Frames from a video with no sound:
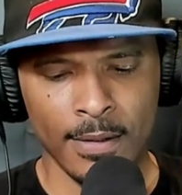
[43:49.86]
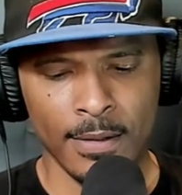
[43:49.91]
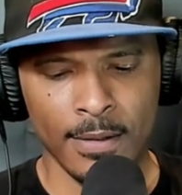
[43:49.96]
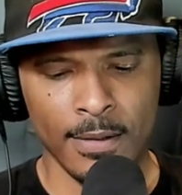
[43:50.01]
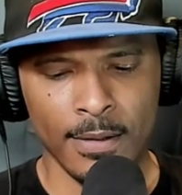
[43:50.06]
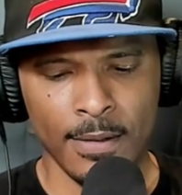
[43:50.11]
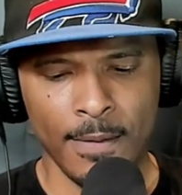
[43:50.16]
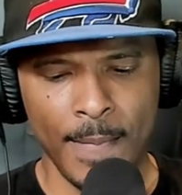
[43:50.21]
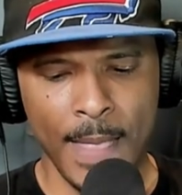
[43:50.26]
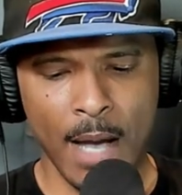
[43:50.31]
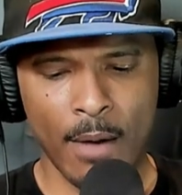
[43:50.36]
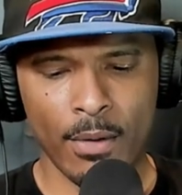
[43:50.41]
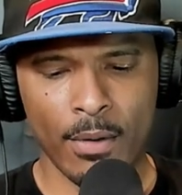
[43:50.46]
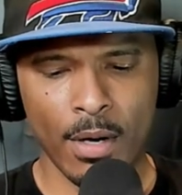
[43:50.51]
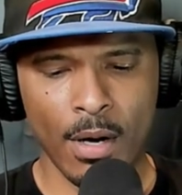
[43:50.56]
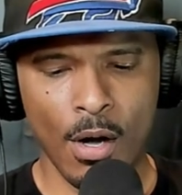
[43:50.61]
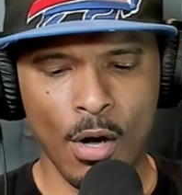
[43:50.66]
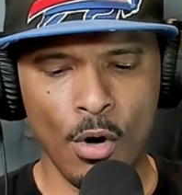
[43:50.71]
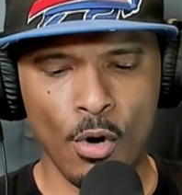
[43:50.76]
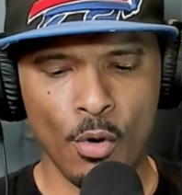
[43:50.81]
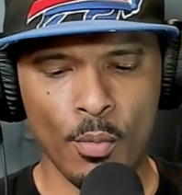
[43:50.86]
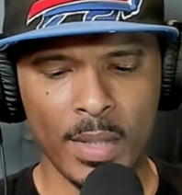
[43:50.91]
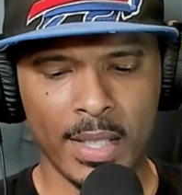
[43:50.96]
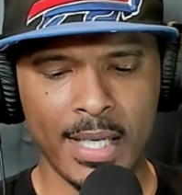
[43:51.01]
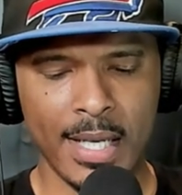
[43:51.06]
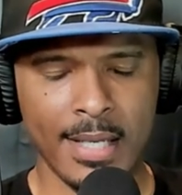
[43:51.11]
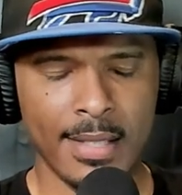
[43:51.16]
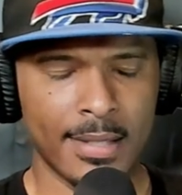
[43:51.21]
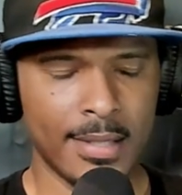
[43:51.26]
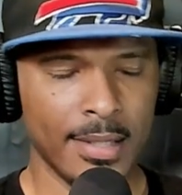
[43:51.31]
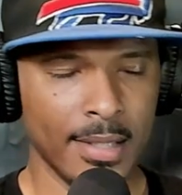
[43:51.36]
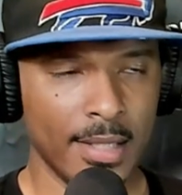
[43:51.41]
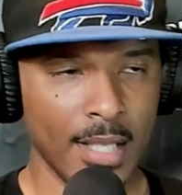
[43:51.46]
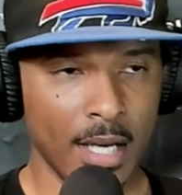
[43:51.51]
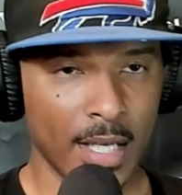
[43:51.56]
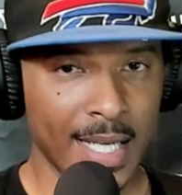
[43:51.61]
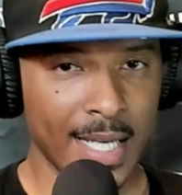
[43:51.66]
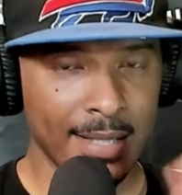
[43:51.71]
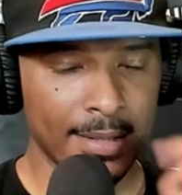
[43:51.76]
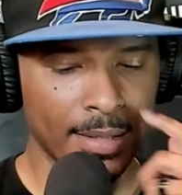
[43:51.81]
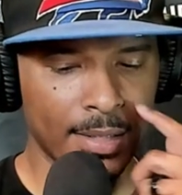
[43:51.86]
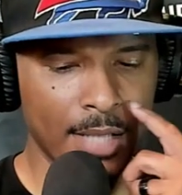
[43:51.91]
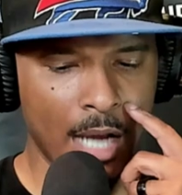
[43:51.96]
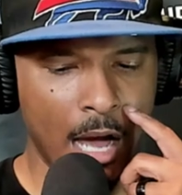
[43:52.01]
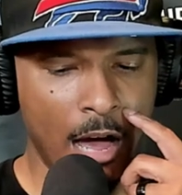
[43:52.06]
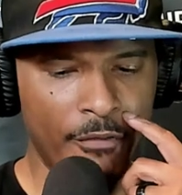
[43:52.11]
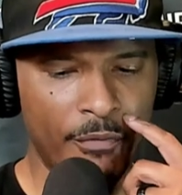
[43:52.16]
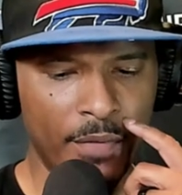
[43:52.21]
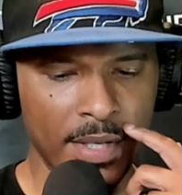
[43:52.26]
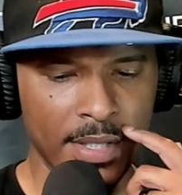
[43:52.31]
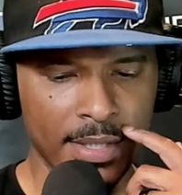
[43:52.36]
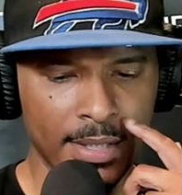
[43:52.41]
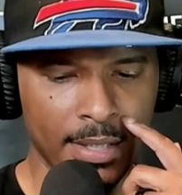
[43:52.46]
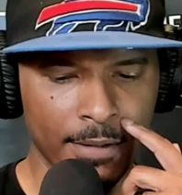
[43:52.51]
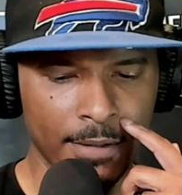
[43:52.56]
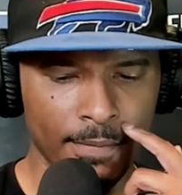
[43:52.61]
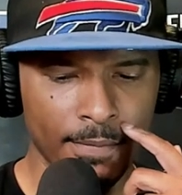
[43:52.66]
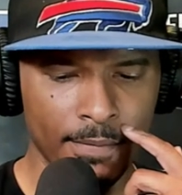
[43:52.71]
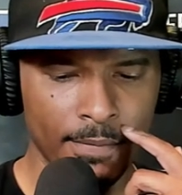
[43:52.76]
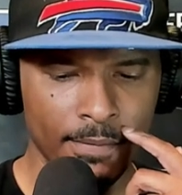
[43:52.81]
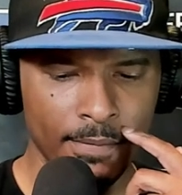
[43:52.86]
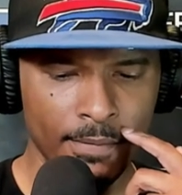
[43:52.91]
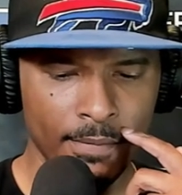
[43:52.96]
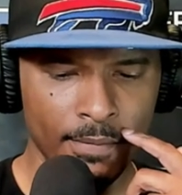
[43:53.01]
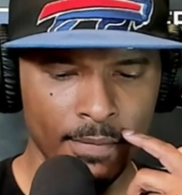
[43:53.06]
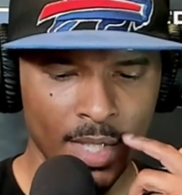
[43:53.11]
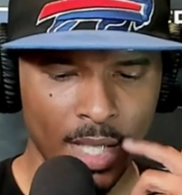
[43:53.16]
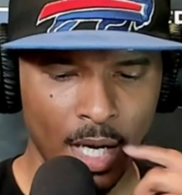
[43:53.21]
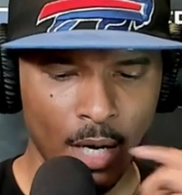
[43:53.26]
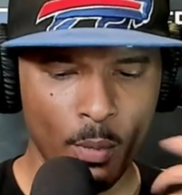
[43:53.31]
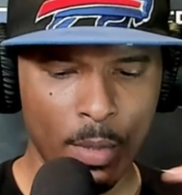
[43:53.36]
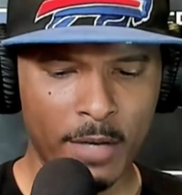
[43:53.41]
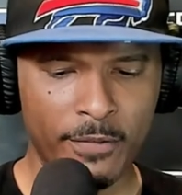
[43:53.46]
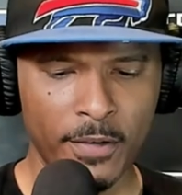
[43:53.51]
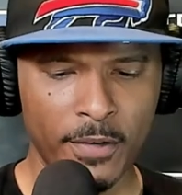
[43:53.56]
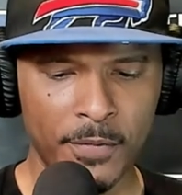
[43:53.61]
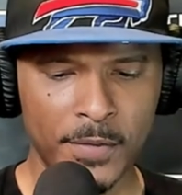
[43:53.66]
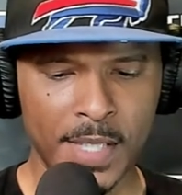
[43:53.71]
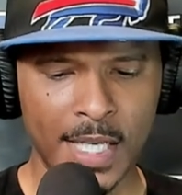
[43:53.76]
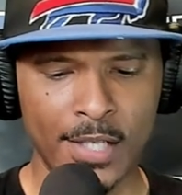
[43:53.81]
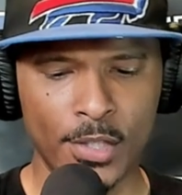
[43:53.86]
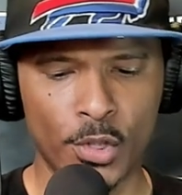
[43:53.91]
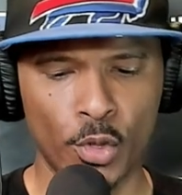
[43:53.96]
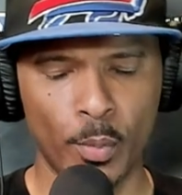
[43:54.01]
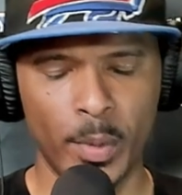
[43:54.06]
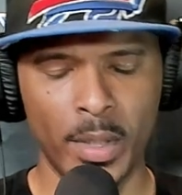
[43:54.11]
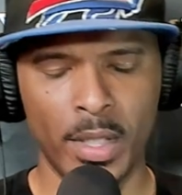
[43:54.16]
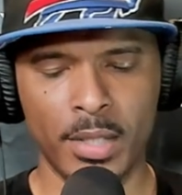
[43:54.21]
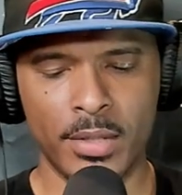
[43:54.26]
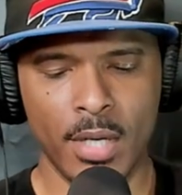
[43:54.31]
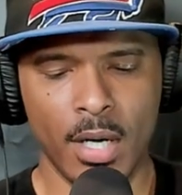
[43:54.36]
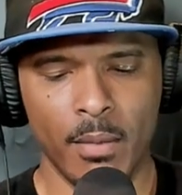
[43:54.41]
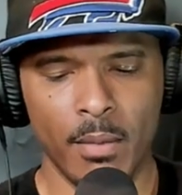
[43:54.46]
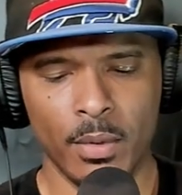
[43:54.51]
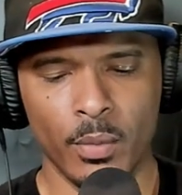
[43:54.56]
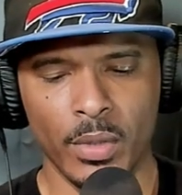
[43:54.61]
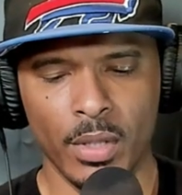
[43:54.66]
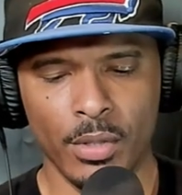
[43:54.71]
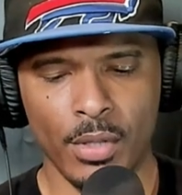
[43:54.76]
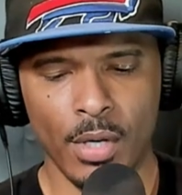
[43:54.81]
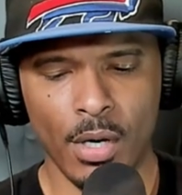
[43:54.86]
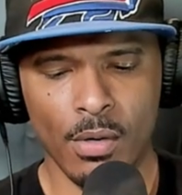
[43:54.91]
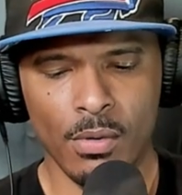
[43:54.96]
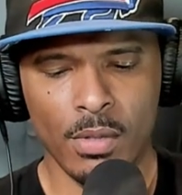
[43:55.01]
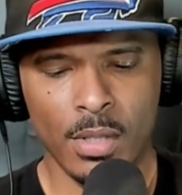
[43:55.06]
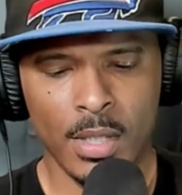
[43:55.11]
Now we're home against the Dolphins. Week 15 to be determined. We don't know.